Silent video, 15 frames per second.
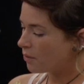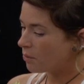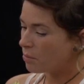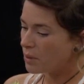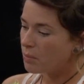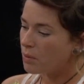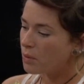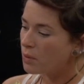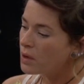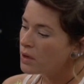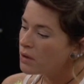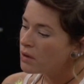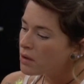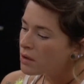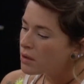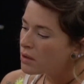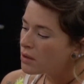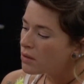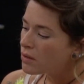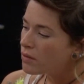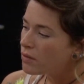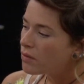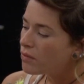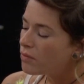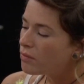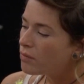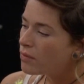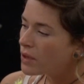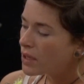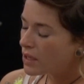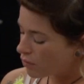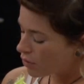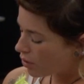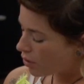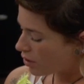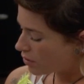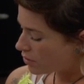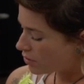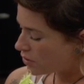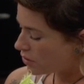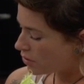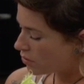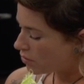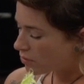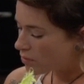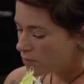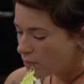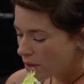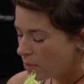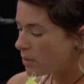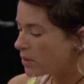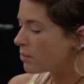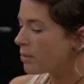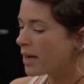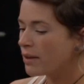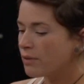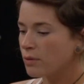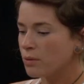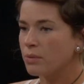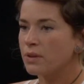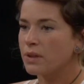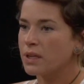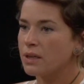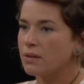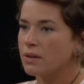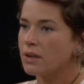people in regards to keeping the bathroom clean,